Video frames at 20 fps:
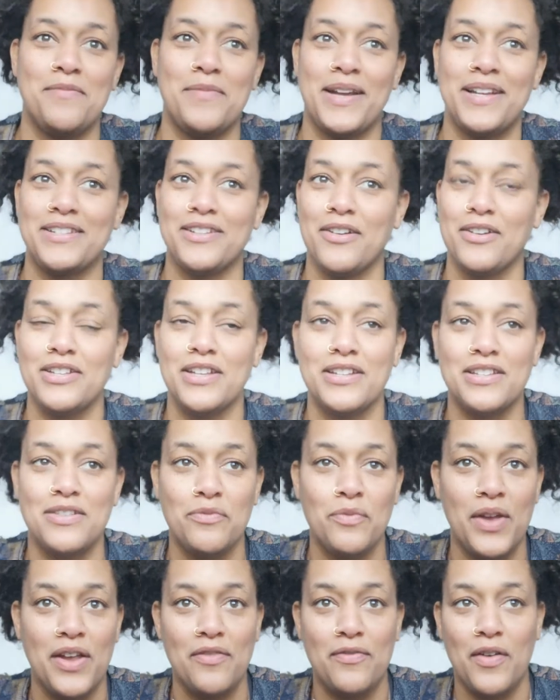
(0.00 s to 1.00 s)
based artist,
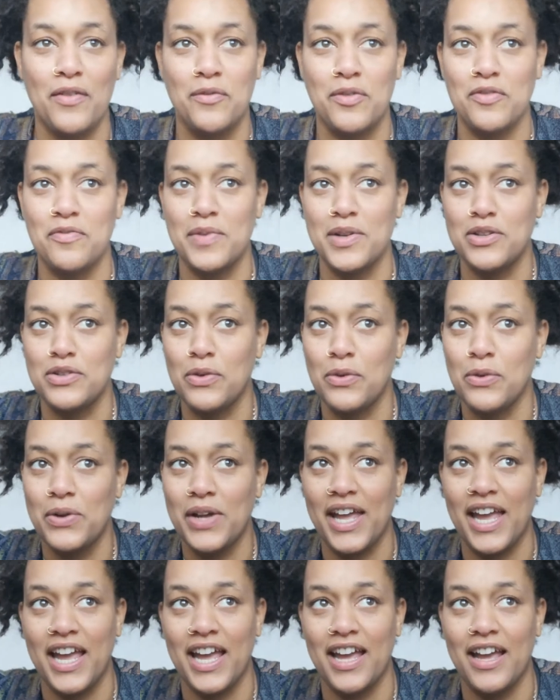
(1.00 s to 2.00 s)
and we've been
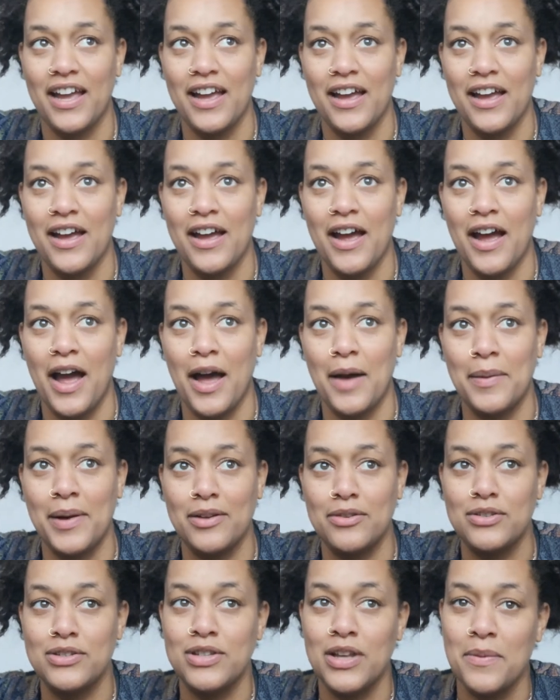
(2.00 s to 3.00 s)
talking
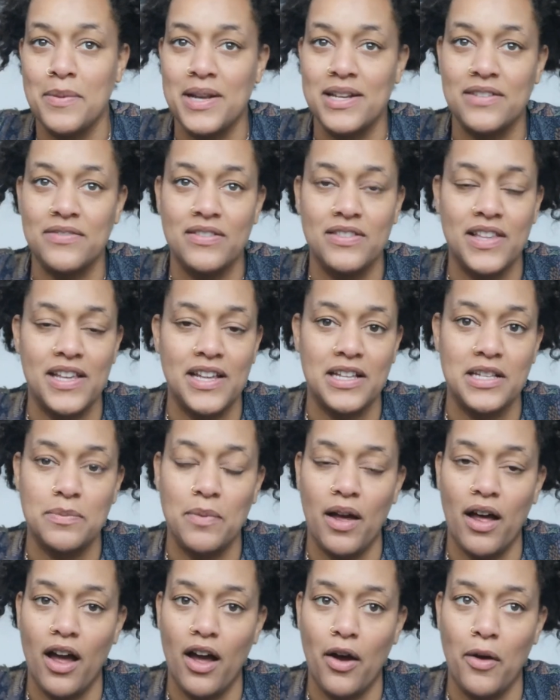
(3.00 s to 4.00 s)
about so many different things,
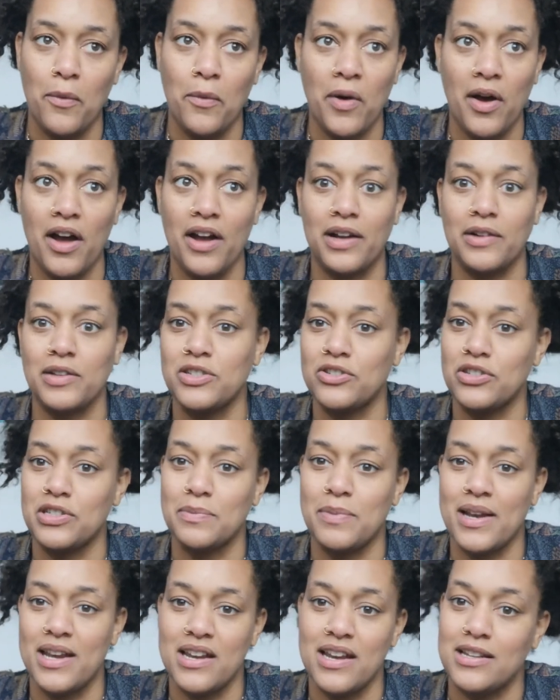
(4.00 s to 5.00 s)
about her work has
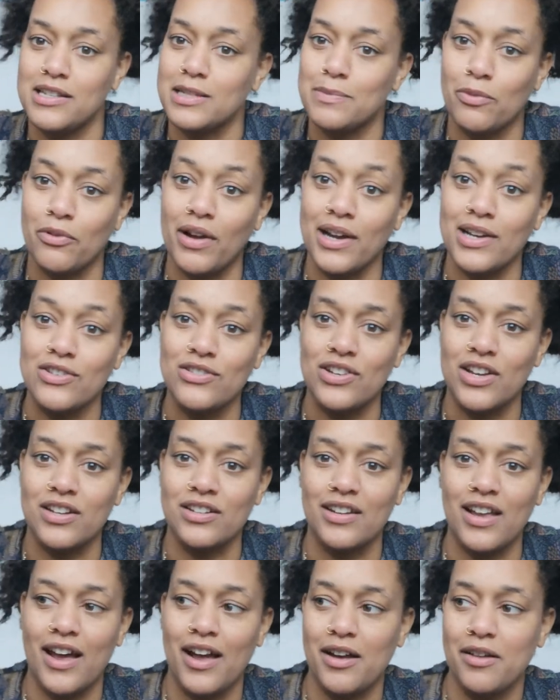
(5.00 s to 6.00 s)
just been an
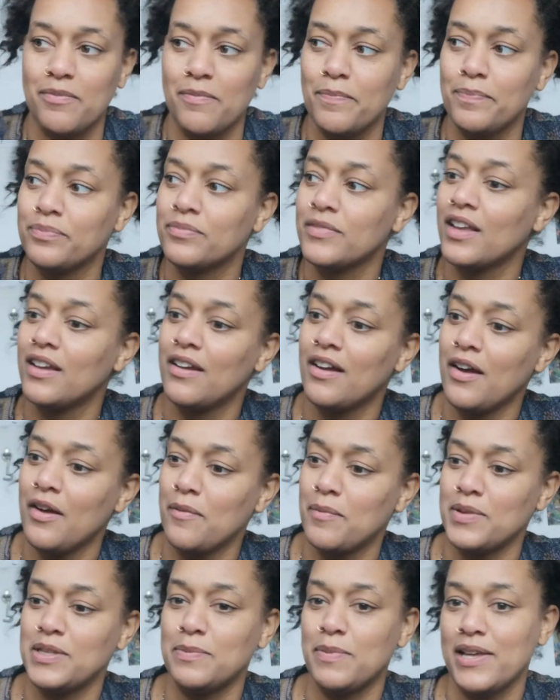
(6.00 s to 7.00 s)
inspiration. I've
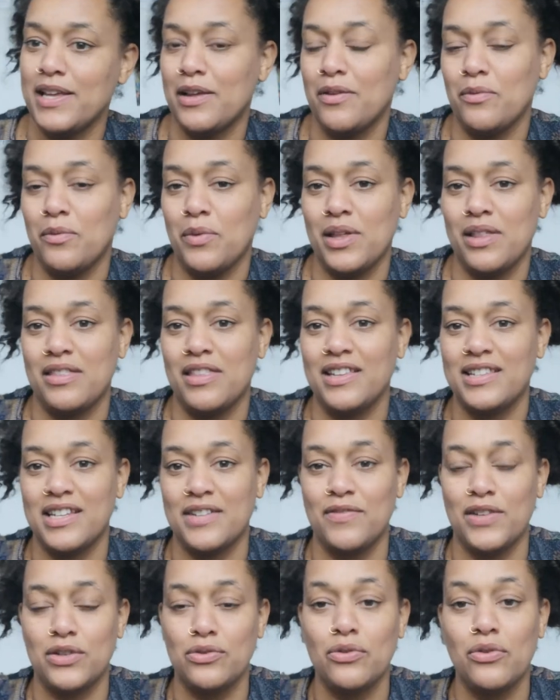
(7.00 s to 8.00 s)
been speaking with
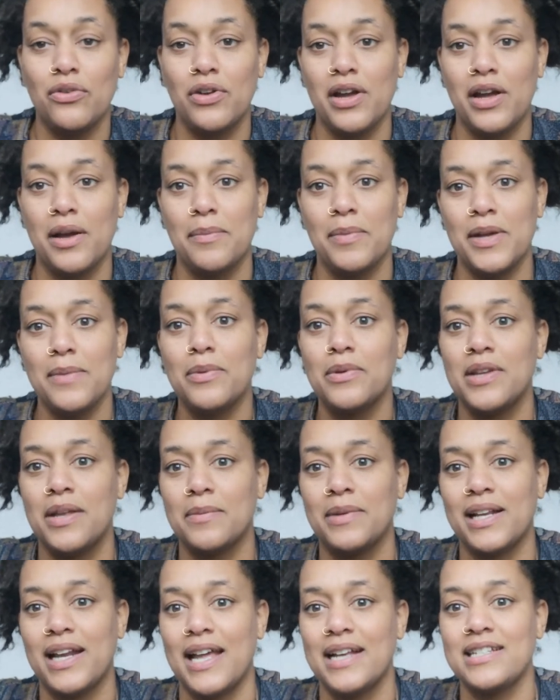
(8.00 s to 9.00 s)
Sue Victoria, People
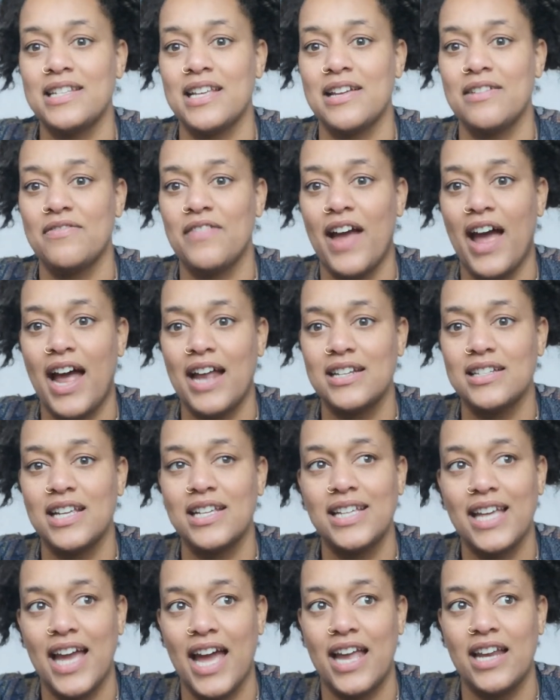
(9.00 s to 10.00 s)
Them Collective, and
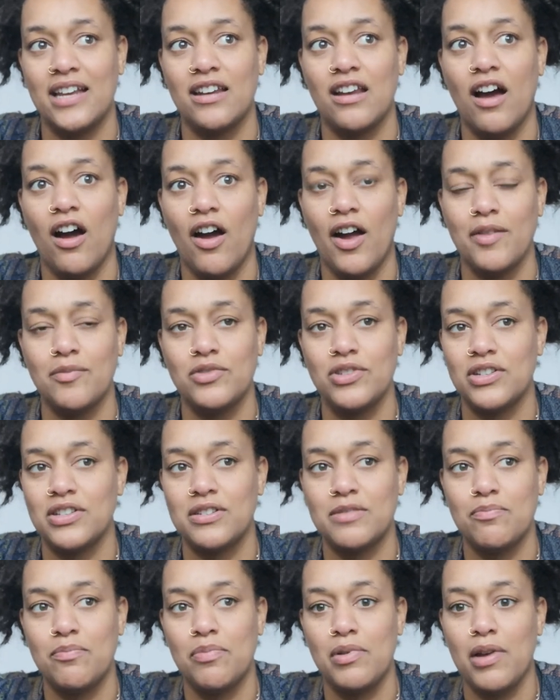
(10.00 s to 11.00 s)
again, I'm
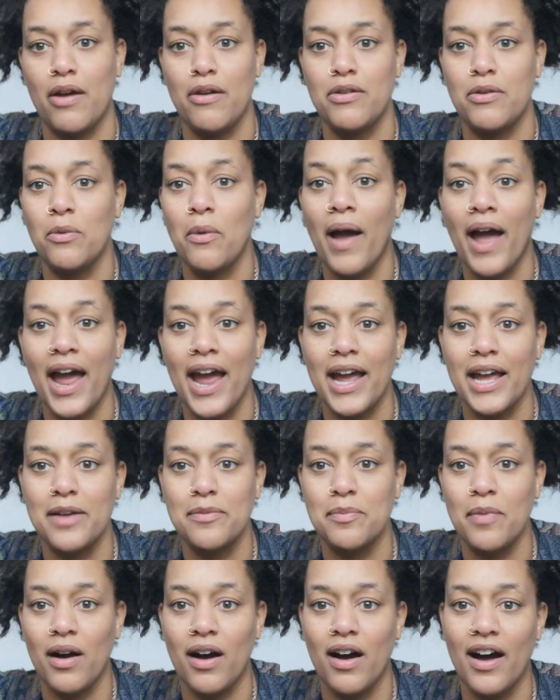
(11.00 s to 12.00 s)
just blown
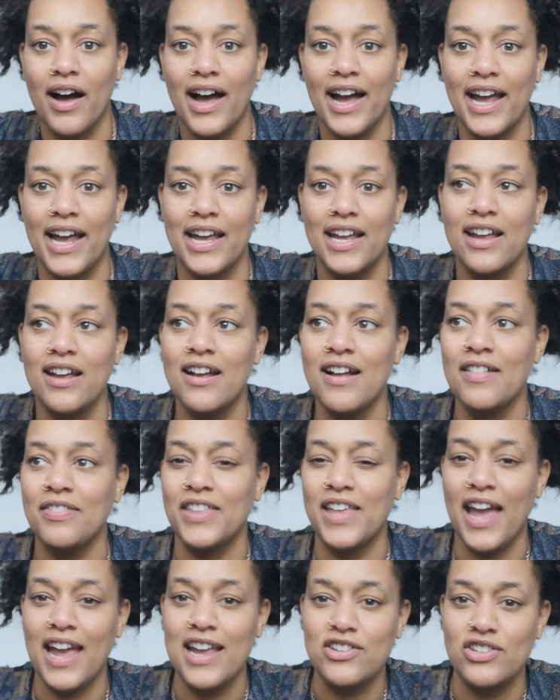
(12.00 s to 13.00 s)
away by
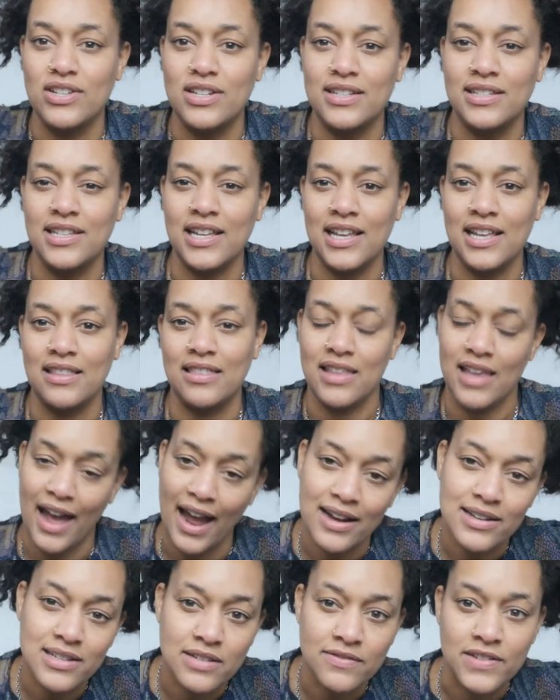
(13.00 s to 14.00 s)
the agency, the
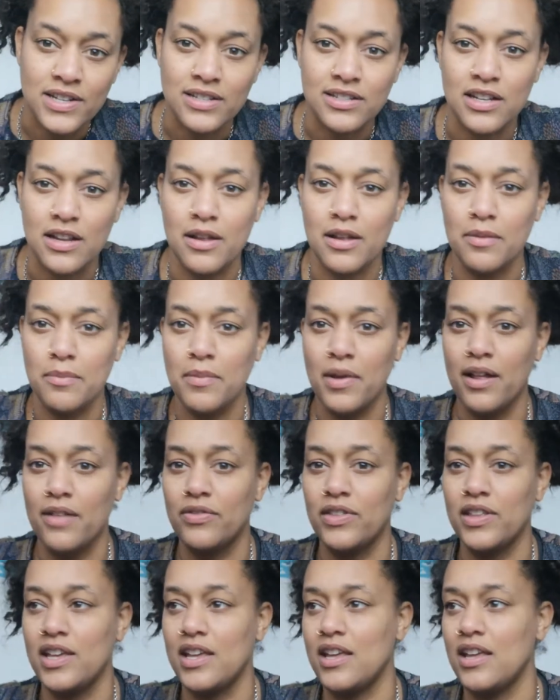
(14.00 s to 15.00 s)
activism,
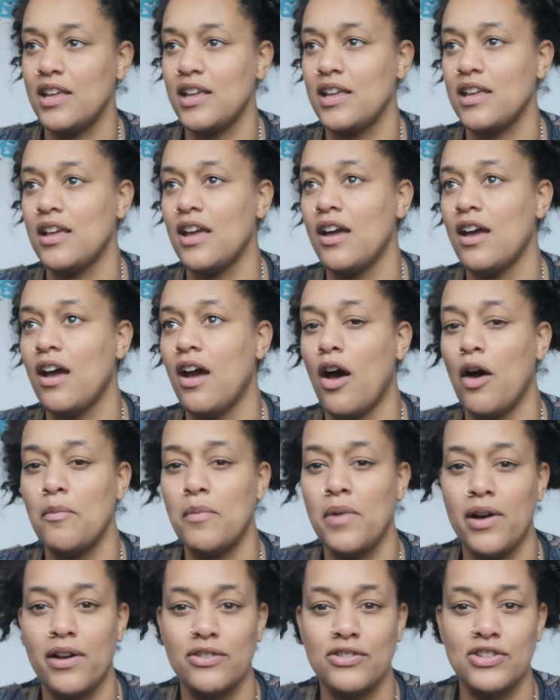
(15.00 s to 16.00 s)
the
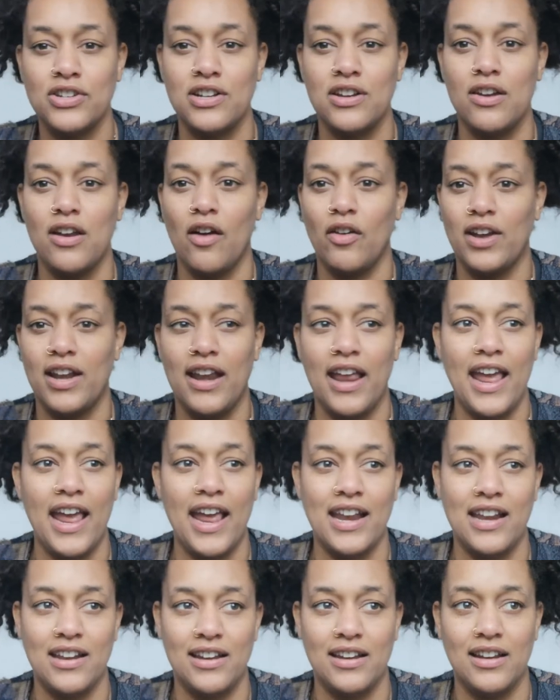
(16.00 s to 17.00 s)
immersion
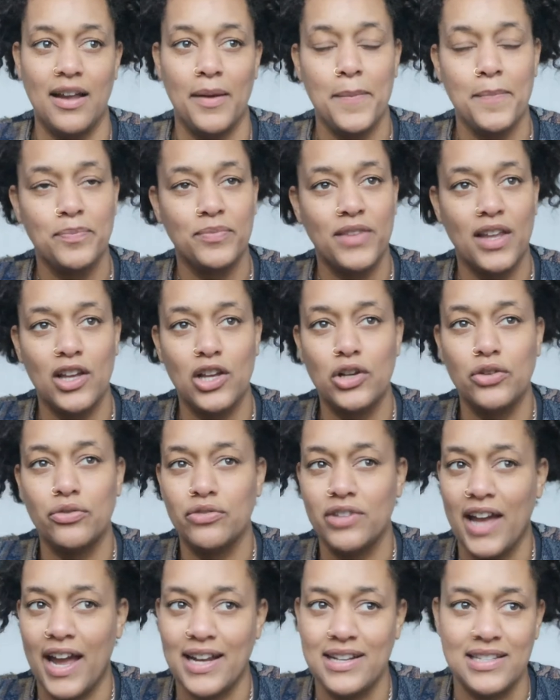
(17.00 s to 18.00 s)
in
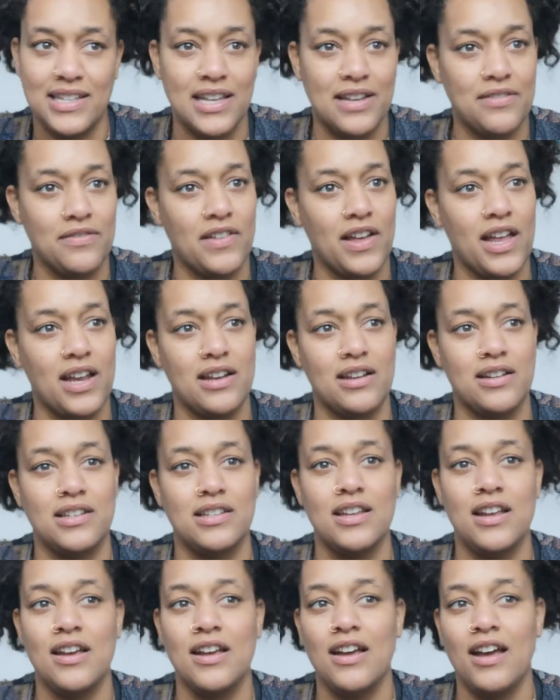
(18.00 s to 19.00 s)
creative
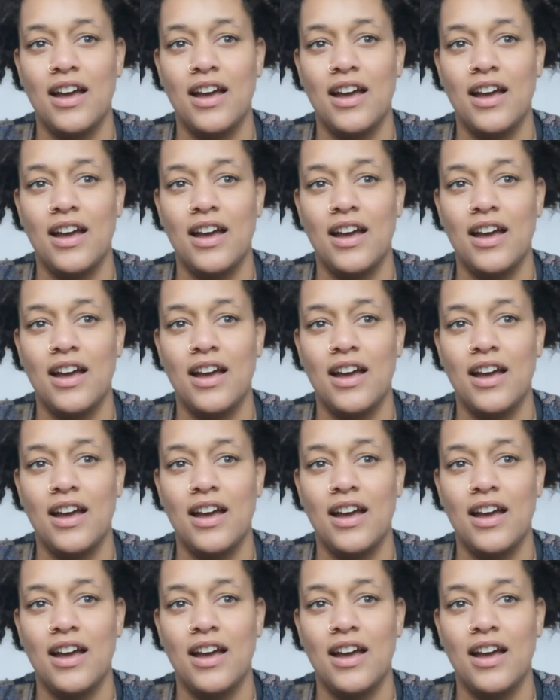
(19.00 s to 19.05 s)
and